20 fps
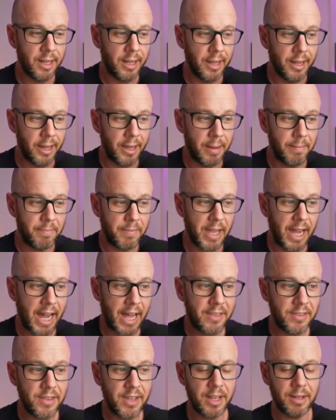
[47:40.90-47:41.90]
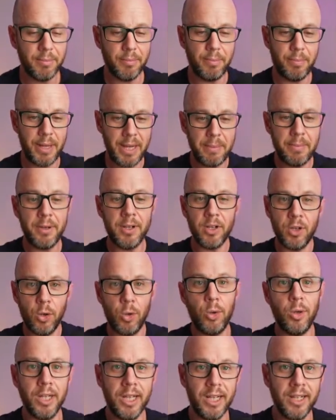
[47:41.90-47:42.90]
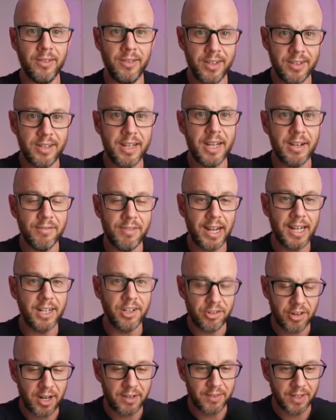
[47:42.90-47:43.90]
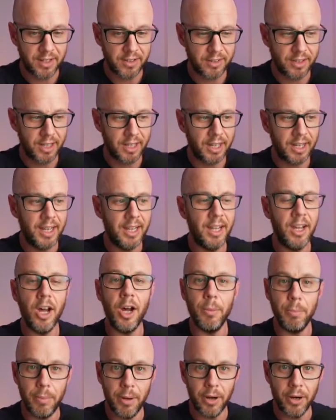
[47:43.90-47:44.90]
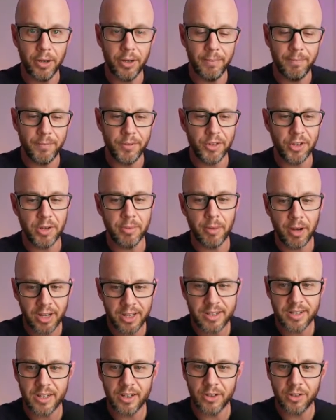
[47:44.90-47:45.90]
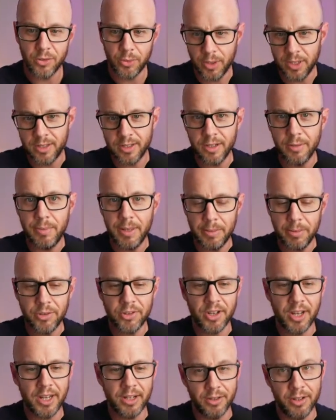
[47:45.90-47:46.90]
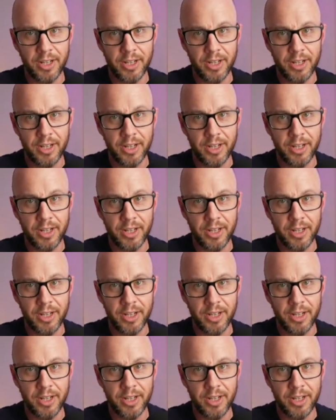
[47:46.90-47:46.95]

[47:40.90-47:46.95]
And people are calling this invalid traffic thing a bug. So you might see on Twitter, people saying...